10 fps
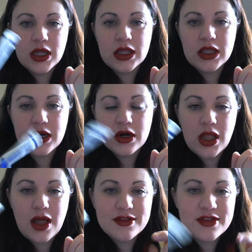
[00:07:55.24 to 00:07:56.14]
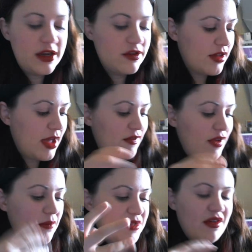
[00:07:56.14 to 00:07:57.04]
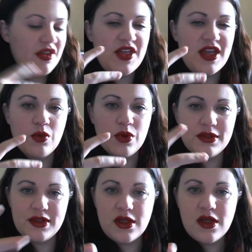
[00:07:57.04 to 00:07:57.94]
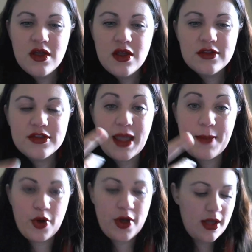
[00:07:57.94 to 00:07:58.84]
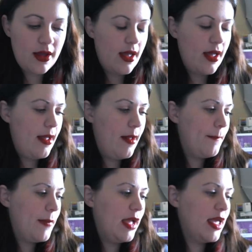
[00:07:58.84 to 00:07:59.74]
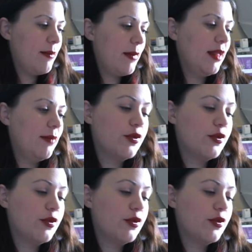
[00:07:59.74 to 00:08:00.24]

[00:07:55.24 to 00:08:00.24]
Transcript: glitter gloss, and it just kind of helps everything really stay put and keep my lips